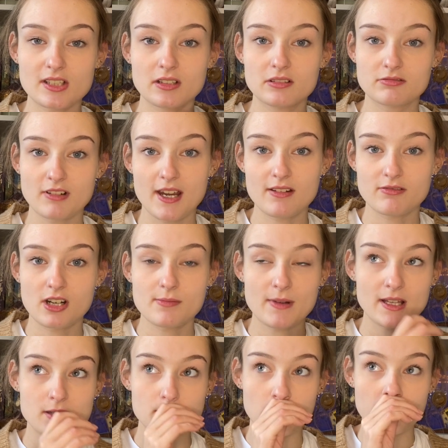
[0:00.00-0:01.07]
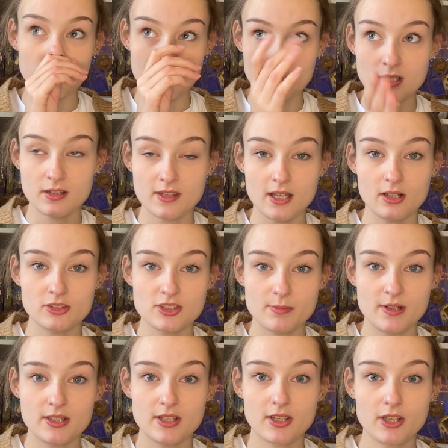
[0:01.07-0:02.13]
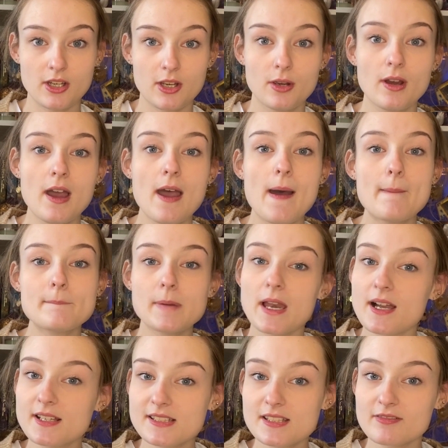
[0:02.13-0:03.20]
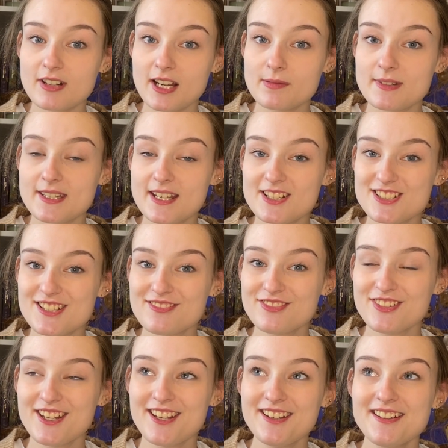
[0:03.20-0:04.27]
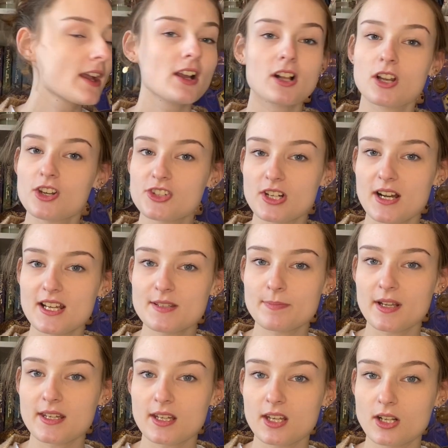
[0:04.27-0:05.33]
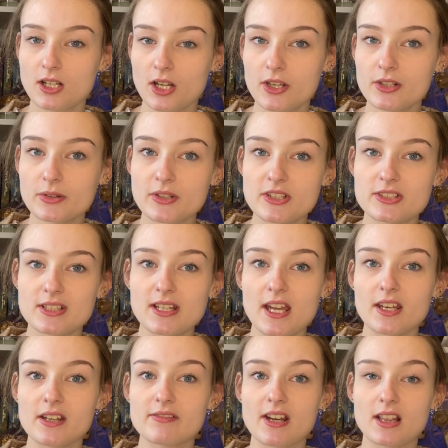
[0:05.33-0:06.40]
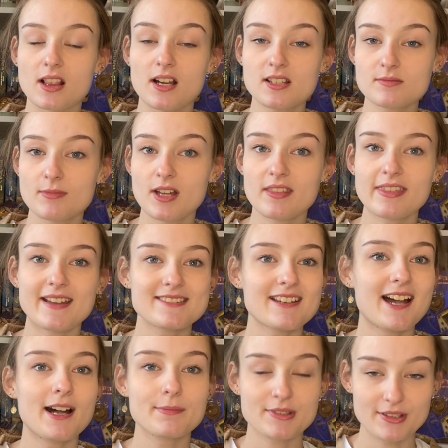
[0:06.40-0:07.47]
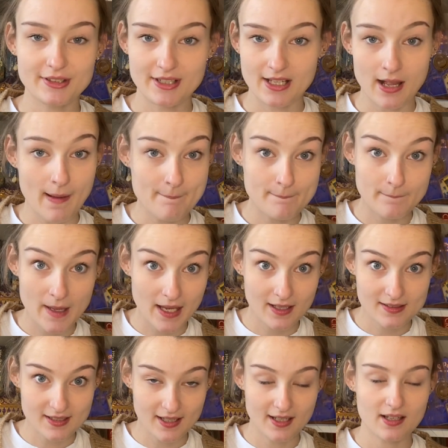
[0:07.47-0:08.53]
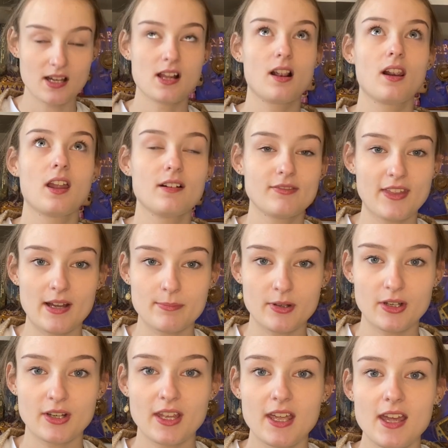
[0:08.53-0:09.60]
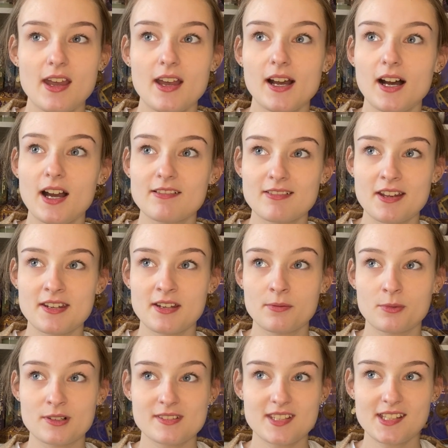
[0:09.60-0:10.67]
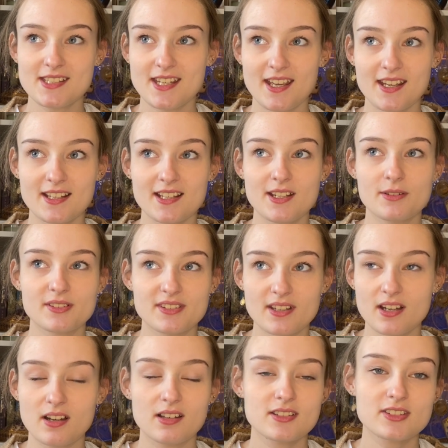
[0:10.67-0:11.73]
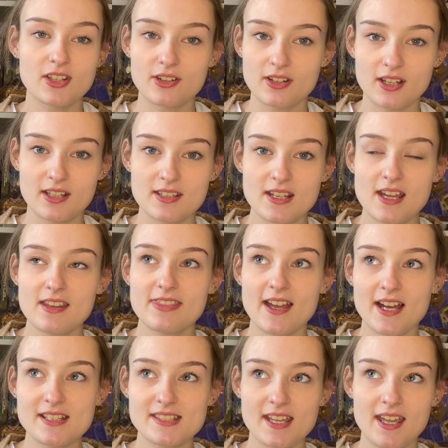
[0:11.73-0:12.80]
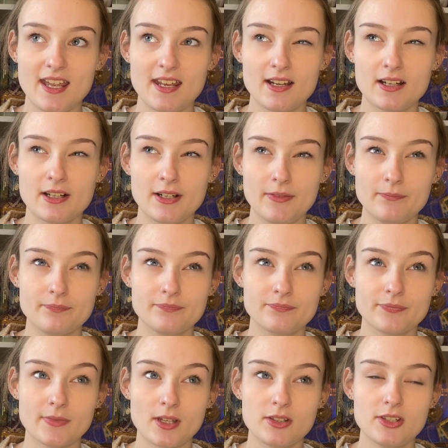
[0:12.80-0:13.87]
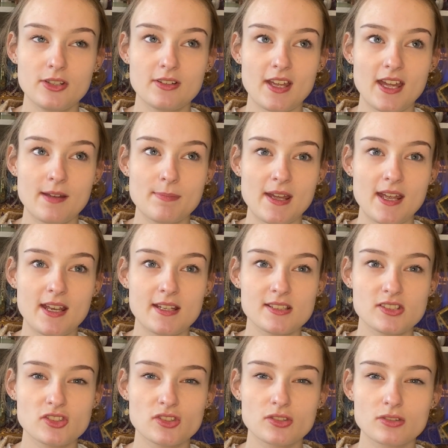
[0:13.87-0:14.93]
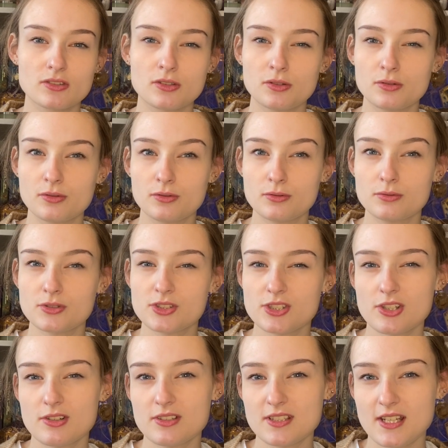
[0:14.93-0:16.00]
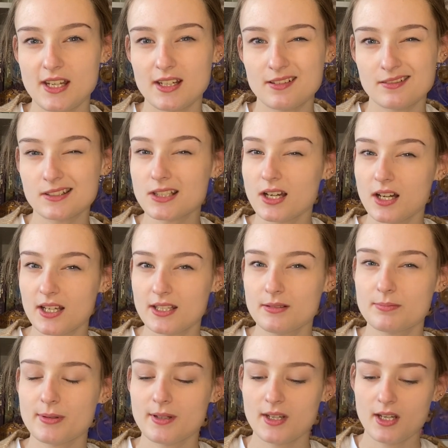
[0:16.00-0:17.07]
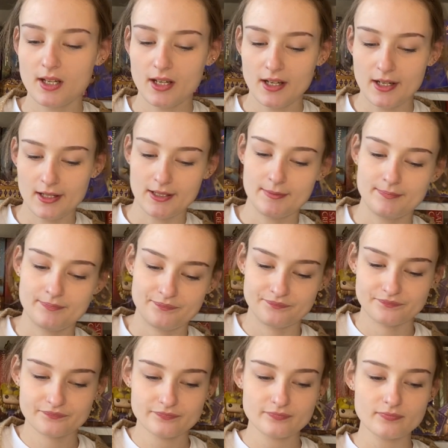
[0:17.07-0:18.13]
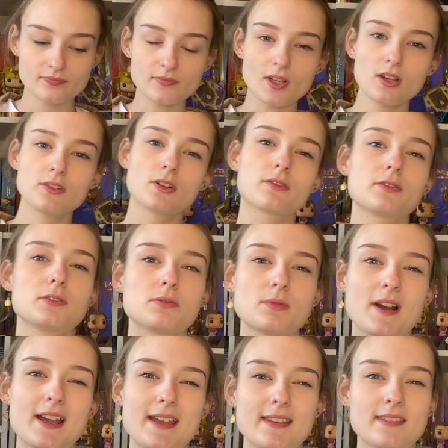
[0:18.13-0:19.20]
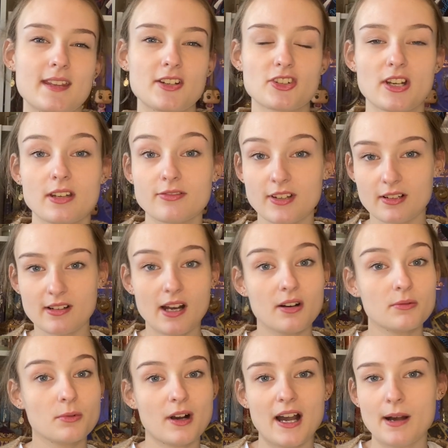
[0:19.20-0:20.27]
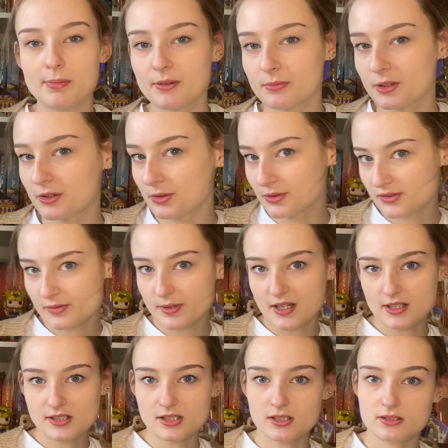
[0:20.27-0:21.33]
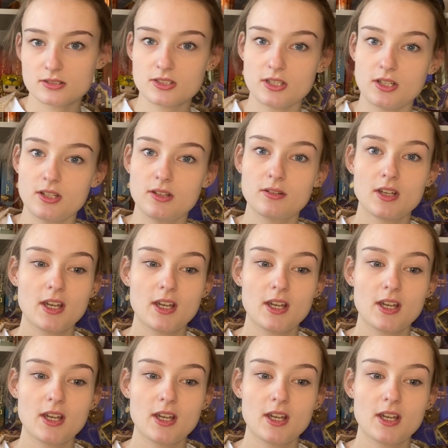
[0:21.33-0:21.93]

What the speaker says: great romance book. Another LGBTQ plus recommendation for you. Close Your Eyes by Nikki Cloak, which again I read last month. That's absolutely amazing. I love that book. I read it in one sitting. It was so good. That's a UK based school shooting type novel when they're trying to figure out what happened, what caused the person to